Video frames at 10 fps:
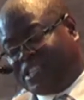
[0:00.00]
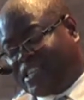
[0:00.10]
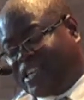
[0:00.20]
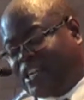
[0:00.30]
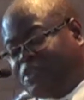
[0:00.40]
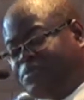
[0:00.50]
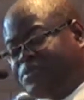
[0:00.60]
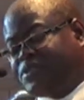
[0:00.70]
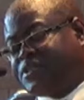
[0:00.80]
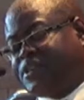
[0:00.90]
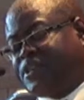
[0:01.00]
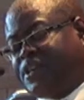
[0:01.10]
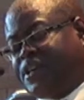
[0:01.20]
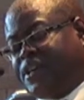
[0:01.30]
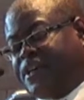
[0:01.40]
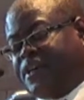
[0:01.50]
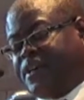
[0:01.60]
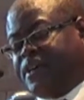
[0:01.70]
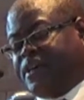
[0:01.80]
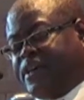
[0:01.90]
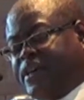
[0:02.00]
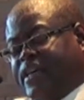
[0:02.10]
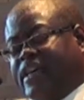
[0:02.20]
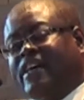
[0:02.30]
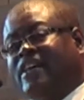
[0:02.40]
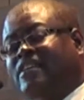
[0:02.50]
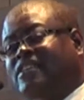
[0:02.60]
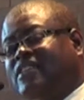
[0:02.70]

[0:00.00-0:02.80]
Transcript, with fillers: times God